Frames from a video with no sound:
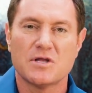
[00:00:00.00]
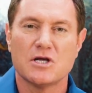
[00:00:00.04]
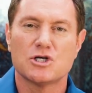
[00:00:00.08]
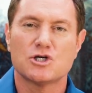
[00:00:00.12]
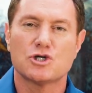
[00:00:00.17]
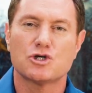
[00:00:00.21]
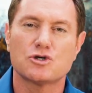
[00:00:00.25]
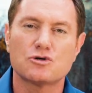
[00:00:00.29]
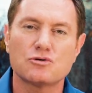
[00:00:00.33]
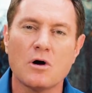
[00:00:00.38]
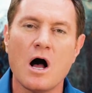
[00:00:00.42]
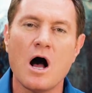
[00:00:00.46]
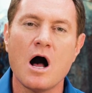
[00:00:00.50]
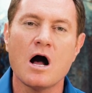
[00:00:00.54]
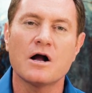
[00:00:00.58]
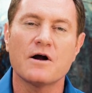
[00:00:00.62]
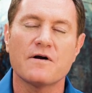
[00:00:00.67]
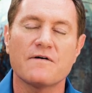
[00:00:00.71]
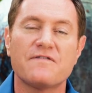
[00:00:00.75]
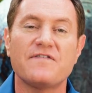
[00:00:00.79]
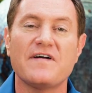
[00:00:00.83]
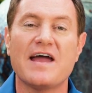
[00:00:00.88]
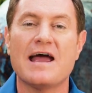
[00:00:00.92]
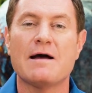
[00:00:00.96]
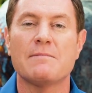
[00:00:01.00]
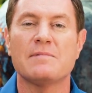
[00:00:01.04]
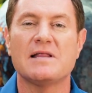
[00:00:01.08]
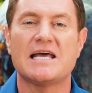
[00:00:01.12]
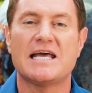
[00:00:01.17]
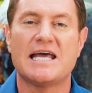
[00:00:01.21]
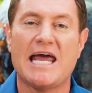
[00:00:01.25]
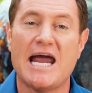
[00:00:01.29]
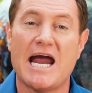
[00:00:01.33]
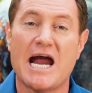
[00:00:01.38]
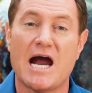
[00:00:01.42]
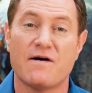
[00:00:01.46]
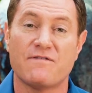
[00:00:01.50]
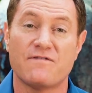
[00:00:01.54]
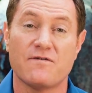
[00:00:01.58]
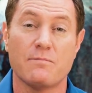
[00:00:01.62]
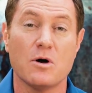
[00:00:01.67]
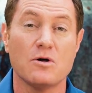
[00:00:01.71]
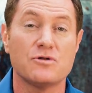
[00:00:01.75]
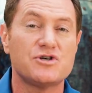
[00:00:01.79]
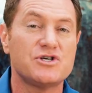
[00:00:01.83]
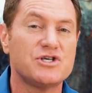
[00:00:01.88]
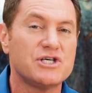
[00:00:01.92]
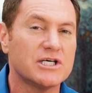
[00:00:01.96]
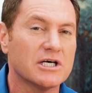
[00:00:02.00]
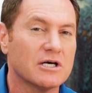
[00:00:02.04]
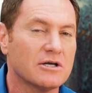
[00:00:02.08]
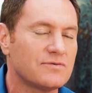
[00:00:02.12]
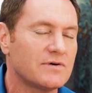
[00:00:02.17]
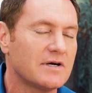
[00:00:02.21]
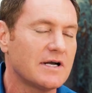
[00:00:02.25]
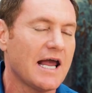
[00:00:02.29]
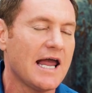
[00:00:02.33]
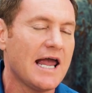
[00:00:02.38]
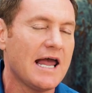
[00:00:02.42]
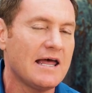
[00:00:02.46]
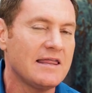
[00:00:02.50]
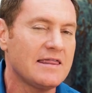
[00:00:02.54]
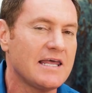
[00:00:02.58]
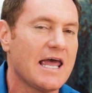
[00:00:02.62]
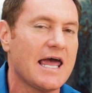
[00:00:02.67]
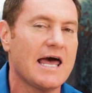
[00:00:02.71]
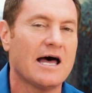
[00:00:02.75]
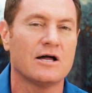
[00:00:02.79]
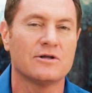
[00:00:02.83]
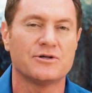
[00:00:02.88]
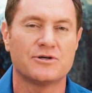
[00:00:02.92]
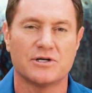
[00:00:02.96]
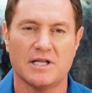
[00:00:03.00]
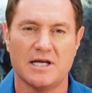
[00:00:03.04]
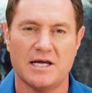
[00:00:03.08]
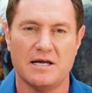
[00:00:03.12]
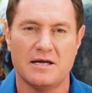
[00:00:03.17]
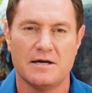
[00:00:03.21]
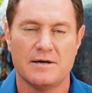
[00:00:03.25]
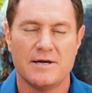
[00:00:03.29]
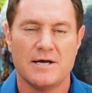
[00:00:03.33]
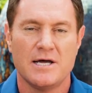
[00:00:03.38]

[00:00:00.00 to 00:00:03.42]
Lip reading: Stronger family care for both children and the elderly.